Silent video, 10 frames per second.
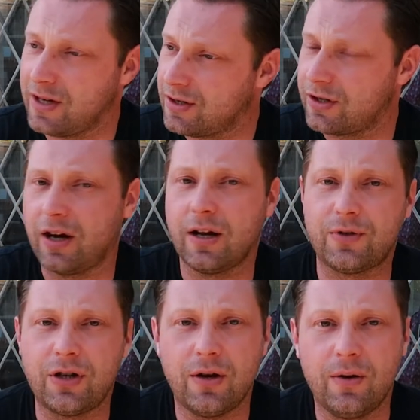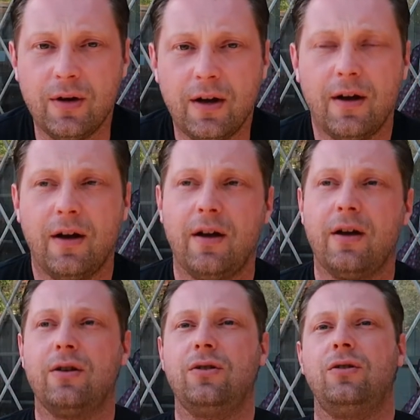it's entirely up to you.
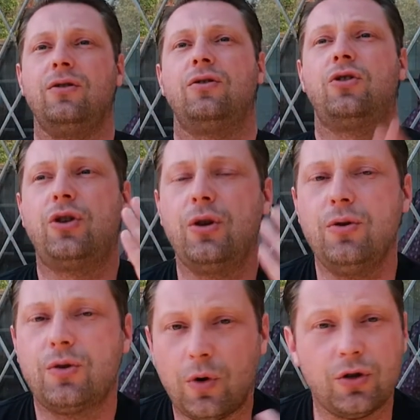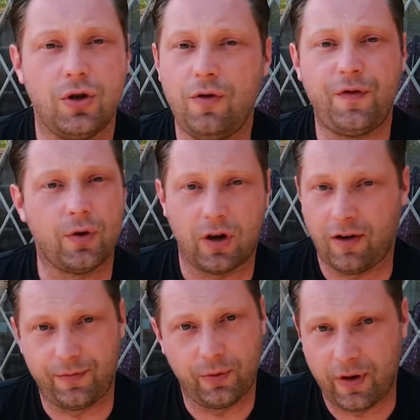Choose what you feel
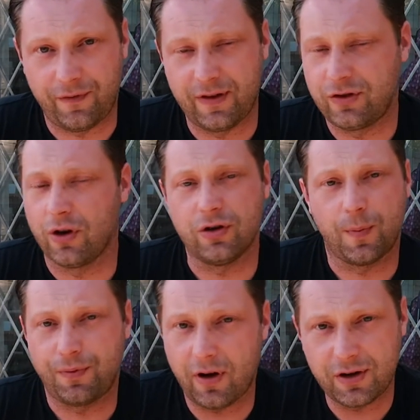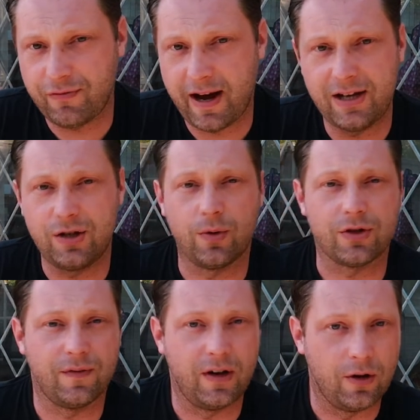comfortable with. It's not in your price range, you want
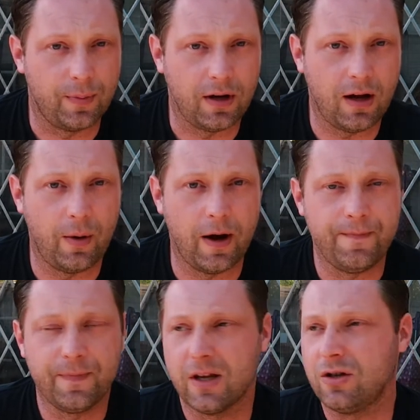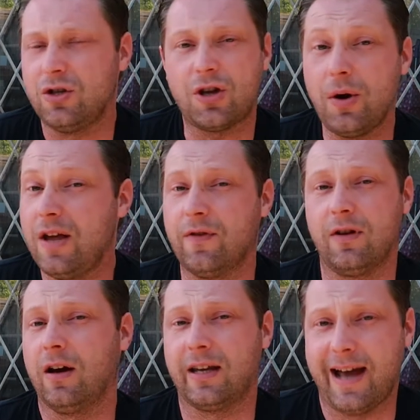something a little bit lower, you don't even
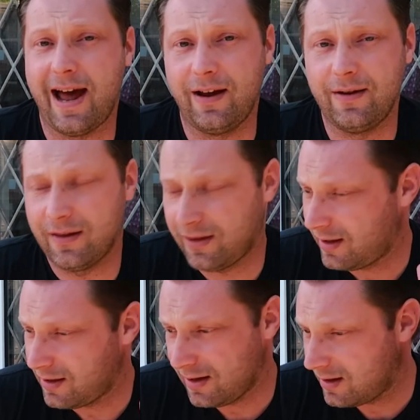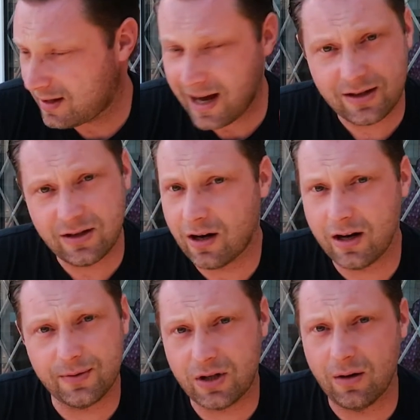like Canon, that's entirely
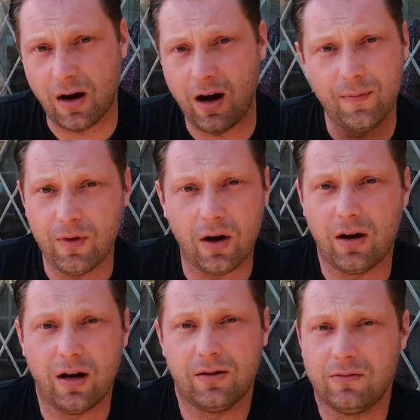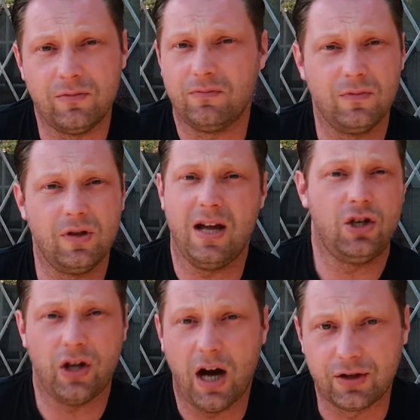up to you. I'm not
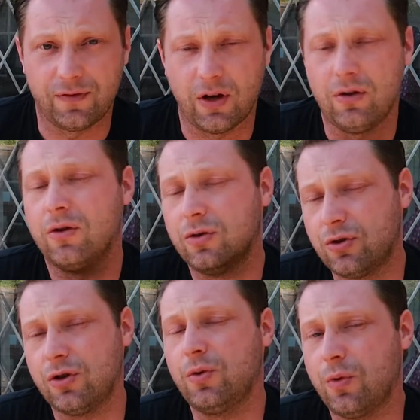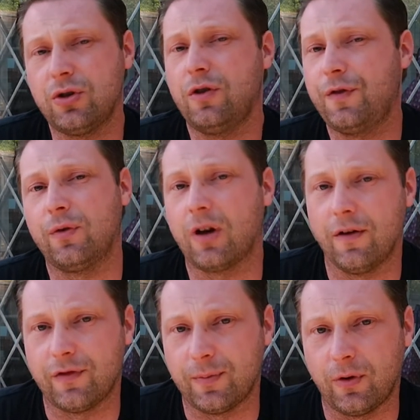in charge of you. Do what you feel
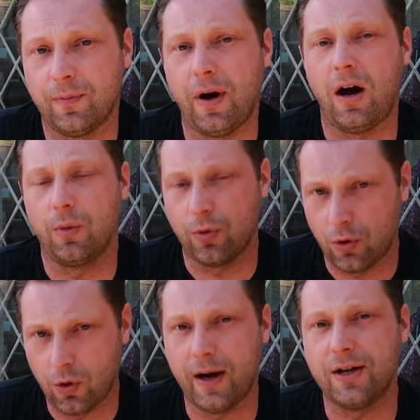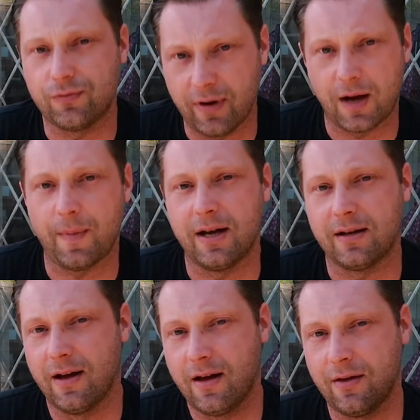comfortable, but I will always
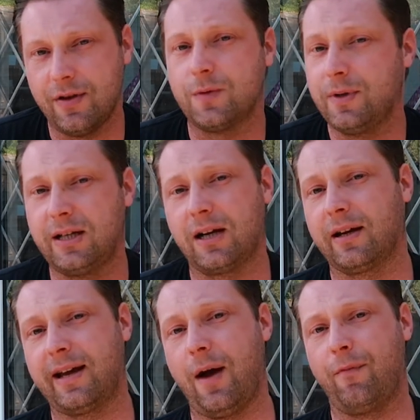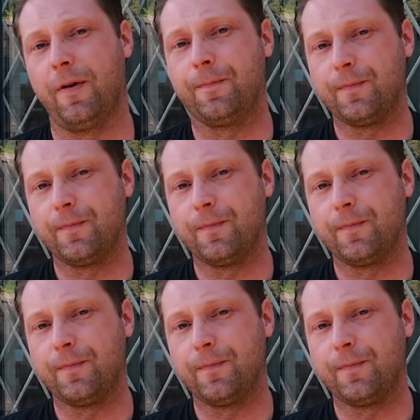recommend this particular camera.